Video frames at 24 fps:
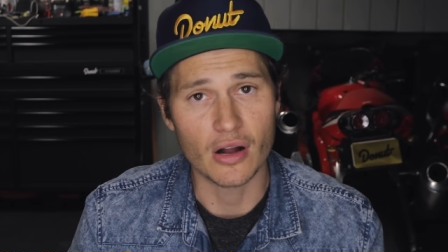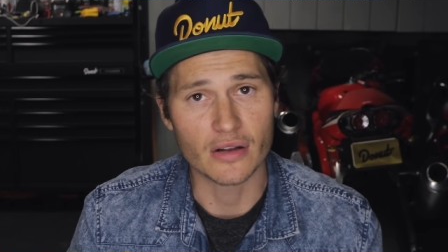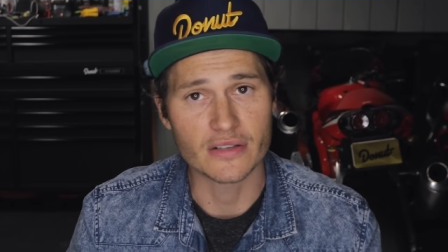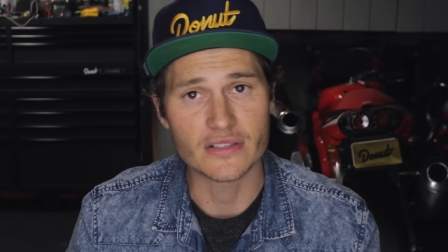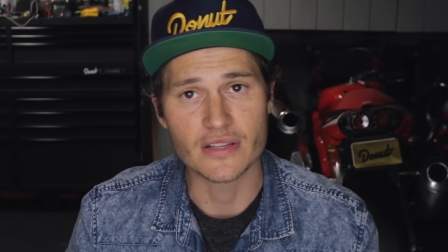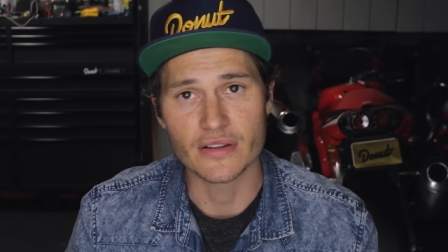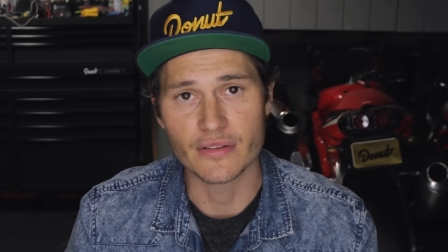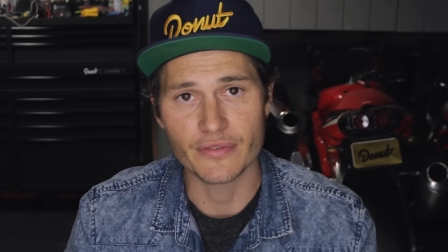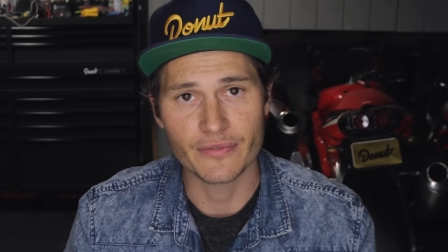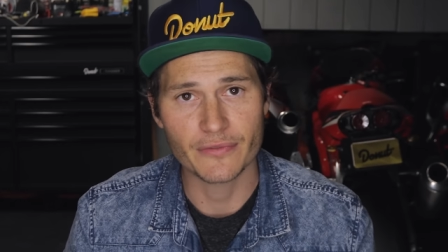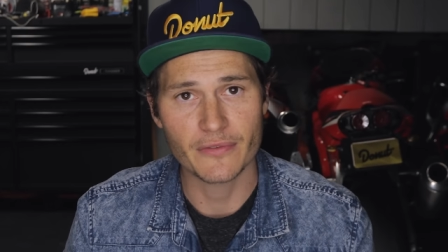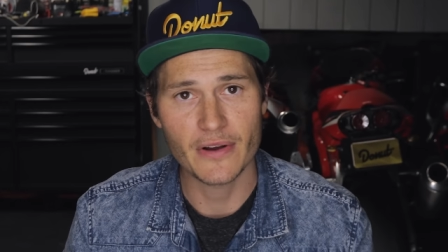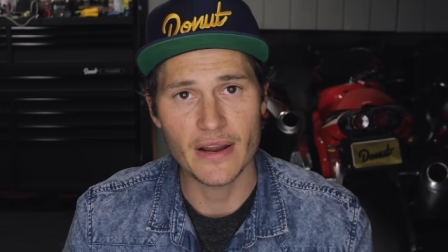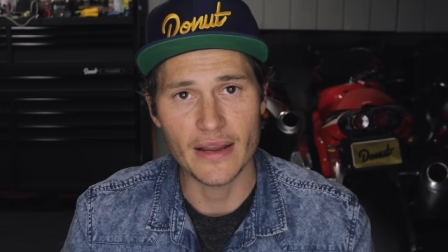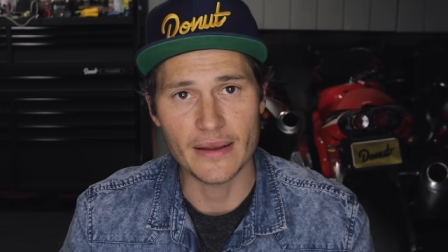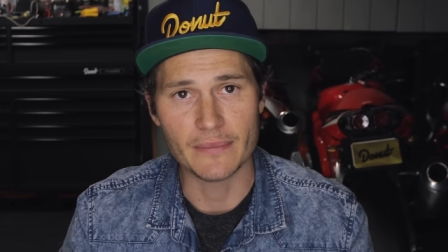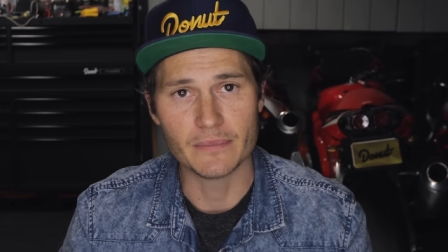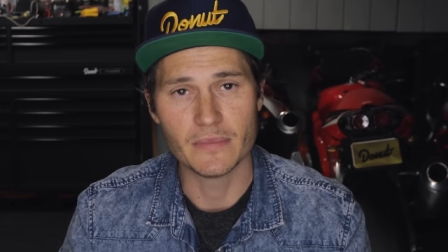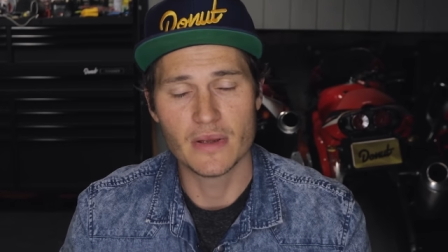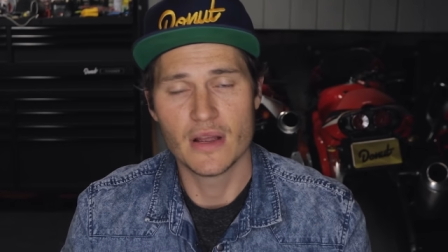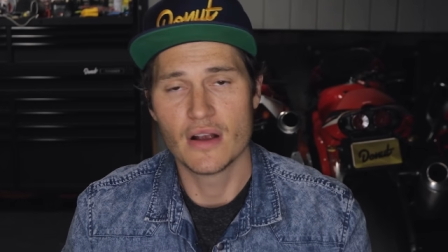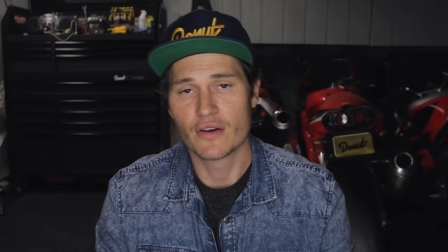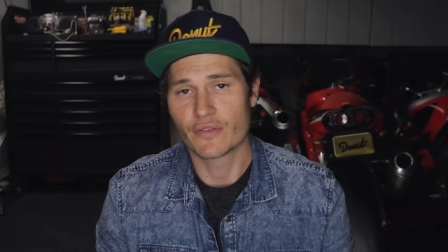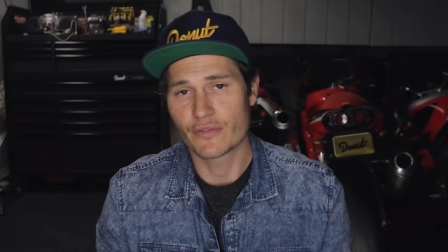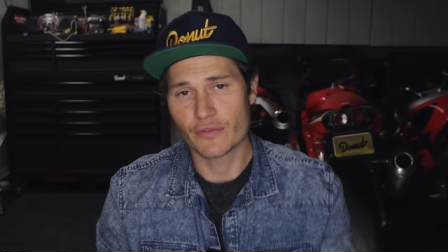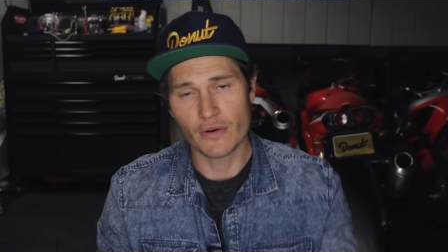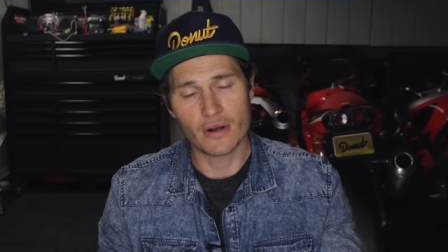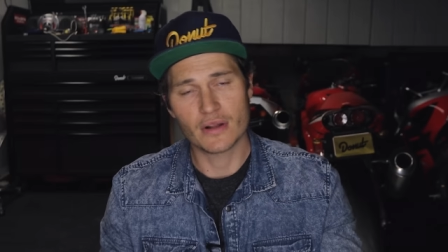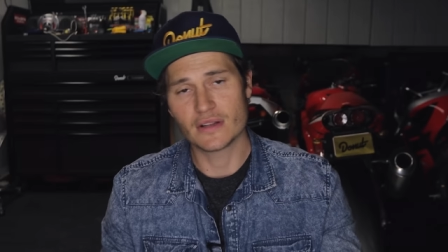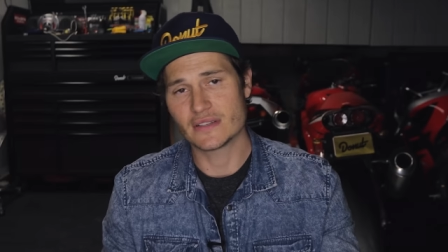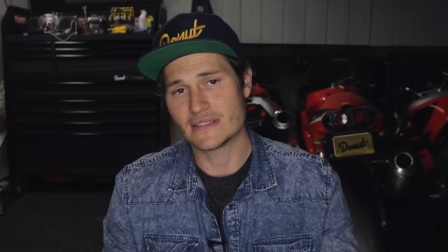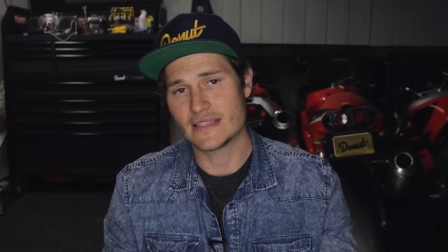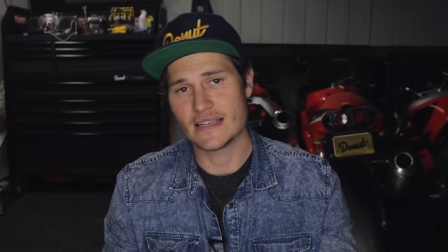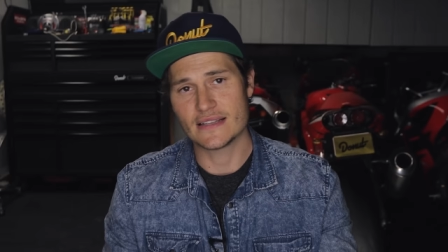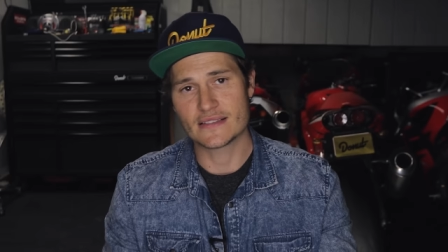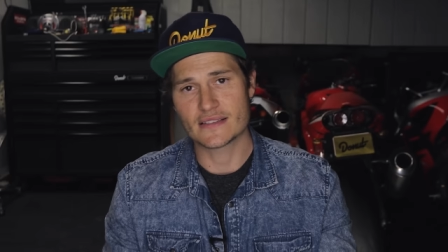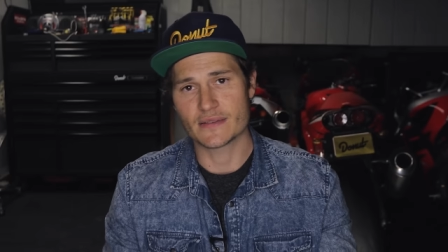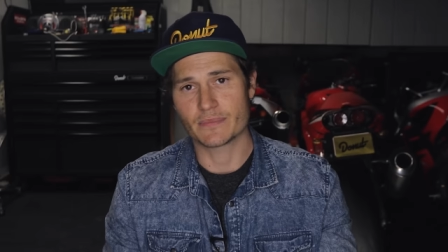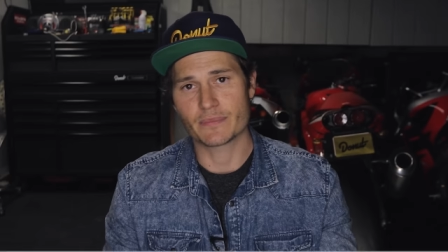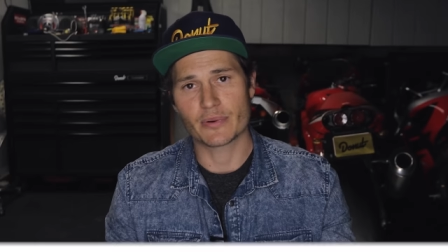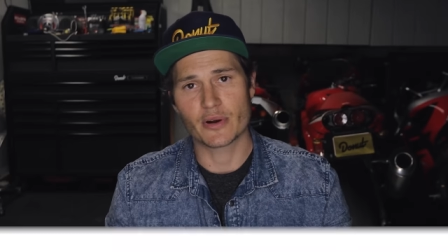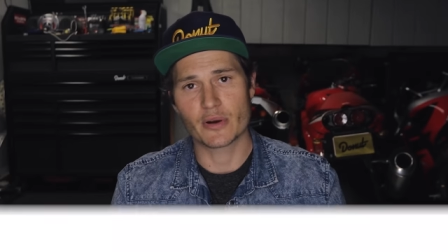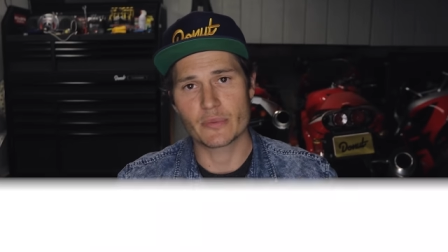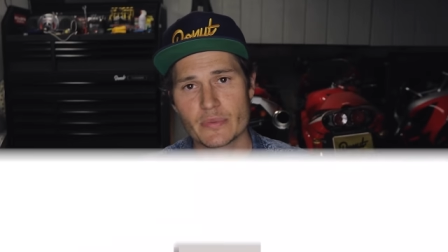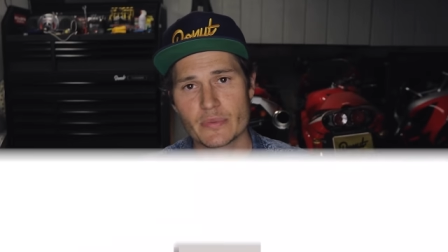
onto the frame. For all intents and